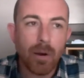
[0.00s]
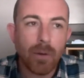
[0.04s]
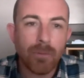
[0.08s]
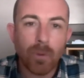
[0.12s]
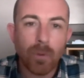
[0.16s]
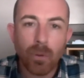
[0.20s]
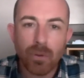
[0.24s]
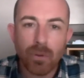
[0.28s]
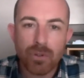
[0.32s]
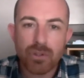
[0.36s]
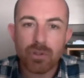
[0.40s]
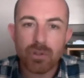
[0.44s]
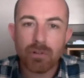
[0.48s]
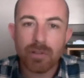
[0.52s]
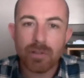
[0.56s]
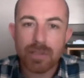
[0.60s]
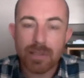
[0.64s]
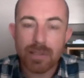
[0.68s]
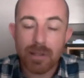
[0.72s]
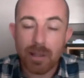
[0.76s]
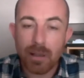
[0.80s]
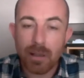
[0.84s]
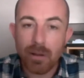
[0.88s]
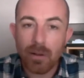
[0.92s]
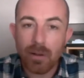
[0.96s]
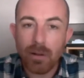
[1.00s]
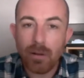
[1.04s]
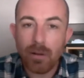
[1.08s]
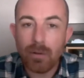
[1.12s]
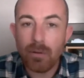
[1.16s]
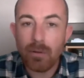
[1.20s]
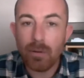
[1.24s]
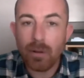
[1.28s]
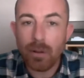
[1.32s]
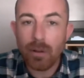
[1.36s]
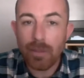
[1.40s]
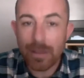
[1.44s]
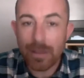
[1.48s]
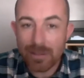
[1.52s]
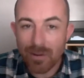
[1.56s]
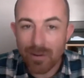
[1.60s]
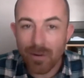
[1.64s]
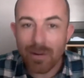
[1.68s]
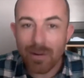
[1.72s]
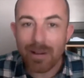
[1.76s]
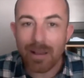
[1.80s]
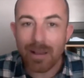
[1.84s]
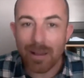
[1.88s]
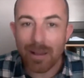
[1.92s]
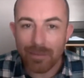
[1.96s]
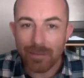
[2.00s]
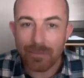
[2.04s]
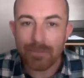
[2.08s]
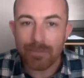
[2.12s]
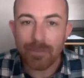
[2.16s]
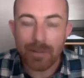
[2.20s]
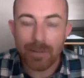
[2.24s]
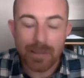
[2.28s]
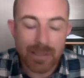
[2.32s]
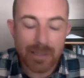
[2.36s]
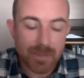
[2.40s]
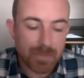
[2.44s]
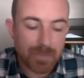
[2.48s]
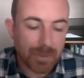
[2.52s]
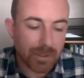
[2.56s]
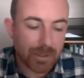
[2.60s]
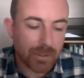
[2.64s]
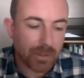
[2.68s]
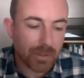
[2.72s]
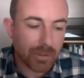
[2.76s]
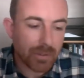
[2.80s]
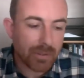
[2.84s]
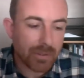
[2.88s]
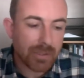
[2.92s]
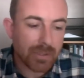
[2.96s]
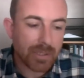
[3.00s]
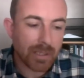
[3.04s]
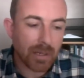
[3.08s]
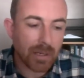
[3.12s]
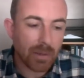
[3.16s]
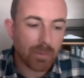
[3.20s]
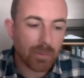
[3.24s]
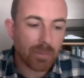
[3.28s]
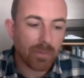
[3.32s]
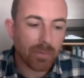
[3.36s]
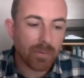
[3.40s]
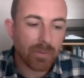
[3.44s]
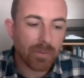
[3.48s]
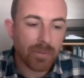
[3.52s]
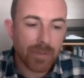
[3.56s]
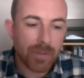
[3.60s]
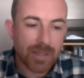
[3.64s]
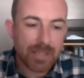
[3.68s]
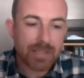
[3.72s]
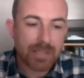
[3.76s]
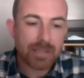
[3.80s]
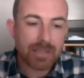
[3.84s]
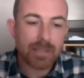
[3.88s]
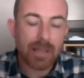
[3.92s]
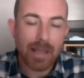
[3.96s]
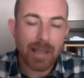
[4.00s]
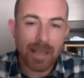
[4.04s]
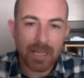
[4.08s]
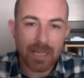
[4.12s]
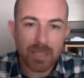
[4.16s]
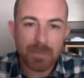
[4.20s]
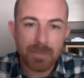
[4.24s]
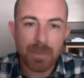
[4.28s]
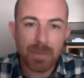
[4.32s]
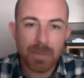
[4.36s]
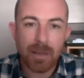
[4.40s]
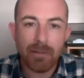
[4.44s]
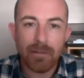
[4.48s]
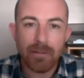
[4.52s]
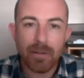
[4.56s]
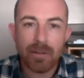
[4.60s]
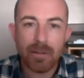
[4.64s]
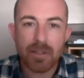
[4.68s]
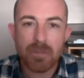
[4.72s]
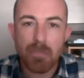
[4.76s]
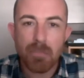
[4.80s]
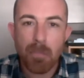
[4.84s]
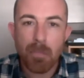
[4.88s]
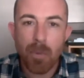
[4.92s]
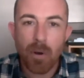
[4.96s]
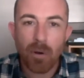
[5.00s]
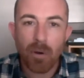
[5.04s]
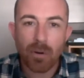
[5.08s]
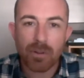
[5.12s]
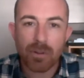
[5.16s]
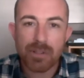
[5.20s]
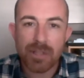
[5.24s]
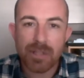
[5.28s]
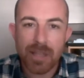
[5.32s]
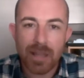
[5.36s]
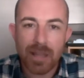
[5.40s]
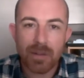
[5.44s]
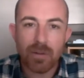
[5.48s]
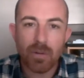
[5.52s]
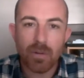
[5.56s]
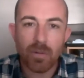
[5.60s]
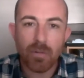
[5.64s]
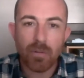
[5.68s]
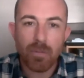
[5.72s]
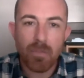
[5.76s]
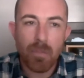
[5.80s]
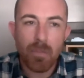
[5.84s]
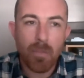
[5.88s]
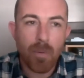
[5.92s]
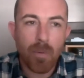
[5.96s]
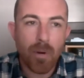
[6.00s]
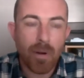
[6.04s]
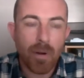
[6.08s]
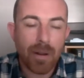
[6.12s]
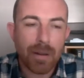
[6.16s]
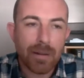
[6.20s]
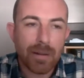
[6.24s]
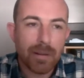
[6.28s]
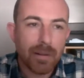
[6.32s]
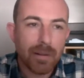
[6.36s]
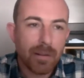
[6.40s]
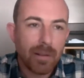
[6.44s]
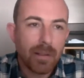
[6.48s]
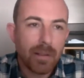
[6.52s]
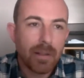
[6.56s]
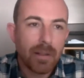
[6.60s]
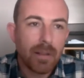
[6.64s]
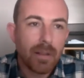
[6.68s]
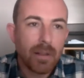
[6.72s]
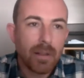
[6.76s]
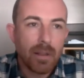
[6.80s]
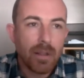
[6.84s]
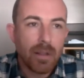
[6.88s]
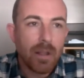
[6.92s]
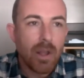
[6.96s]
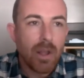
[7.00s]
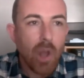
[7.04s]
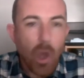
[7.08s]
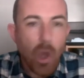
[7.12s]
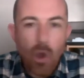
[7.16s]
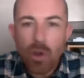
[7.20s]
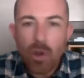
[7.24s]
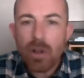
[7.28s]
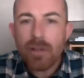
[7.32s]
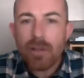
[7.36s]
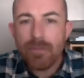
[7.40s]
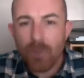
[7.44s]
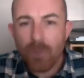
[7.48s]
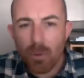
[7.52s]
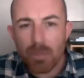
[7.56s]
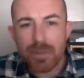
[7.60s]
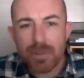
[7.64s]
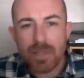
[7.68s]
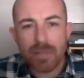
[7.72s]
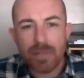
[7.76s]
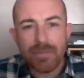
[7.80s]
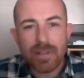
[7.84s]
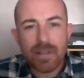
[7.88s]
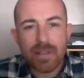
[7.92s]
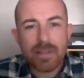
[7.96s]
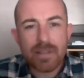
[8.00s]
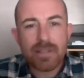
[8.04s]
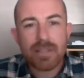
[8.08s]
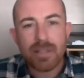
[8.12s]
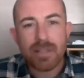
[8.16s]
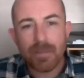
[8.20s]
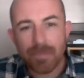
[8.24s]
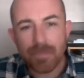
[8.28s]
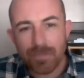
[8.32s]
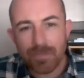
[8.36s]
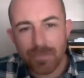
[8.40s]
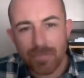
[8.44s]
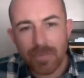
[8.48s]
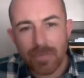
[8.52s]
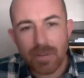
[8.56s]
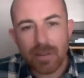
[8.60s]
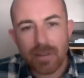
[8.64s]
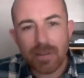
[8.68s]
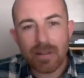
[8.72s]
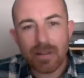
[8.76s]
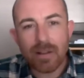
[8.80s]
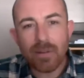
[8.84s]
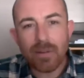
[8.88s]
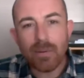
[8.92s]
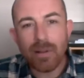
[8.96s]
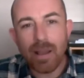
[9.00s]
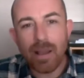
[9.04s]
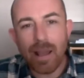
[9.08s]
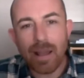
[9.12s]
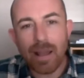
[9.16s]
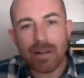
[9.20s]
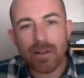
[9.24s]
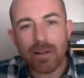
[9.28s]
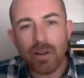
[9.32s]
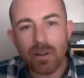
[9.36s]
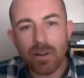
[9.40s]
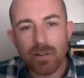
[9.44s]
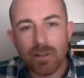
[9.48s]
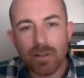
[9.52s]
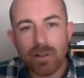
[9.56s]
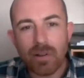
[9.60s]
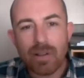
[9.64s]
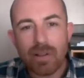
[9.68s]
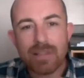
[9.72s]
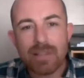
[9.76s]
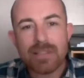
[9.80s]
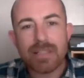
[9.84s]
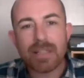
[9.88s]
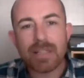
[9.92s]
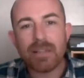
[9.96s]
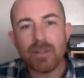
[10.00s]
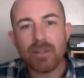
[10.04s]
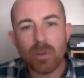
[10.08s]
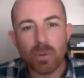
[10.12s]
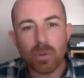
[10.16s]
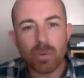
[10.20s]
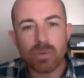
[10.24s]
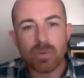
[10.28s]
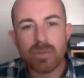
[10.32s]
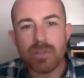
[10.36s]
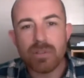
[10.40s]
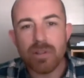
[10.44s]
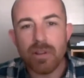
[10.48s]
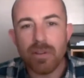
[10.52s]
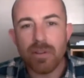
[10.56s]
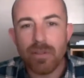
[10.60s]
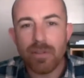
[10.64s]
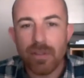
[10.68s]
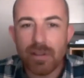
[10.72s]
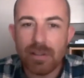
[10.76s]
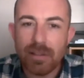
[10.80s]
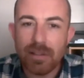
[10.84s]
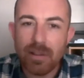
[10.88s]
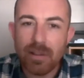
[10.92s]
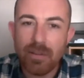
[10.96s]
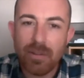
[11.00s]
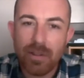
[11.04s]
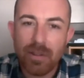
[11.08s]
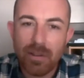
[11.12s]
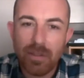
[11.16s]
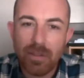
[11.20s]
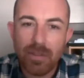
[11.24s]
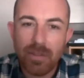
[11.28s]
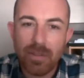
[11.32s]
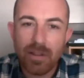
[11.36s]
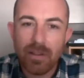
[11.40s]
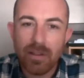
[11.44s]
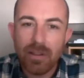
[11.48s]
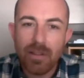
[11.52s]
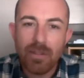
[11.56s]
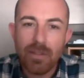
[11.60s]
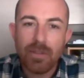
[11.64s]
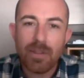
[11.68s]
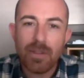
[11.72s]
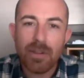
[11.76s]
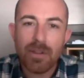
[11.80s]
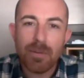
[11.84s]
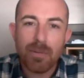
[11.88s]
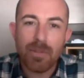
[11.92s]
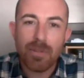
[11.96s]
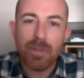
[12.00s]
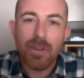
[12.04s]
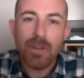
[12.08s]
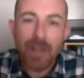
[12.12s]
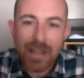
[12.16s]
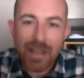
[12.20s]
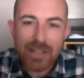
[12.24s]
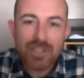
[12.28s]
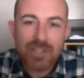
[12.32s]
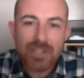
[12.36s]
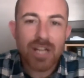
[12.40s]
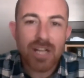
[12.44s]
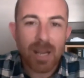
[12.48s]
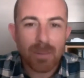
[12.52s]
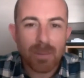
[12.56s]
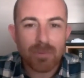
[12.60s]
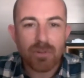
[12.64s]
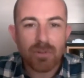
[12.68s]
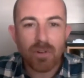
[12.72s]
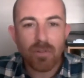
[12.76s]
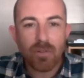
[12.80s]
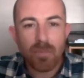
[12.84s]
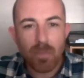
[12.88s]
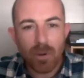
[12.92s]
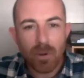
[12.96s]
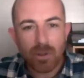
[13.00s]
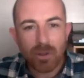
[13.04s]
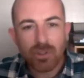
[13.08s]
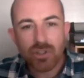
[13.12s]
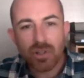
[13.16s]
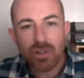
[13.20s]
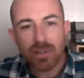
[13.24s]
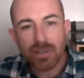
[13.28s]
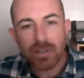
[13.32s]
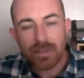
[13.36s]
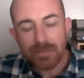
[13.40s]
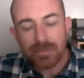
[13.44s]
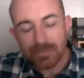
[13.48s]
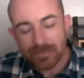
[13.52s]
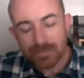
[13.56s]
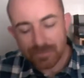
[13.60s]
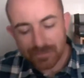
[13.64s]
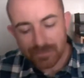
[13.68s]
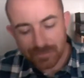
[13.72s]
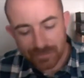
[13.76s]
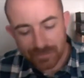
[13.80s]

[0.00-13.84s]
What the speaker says: of all the stories that I have, is because this experience marks the end of my early formative years, you know, and kind of like signals the next chapter of my journey.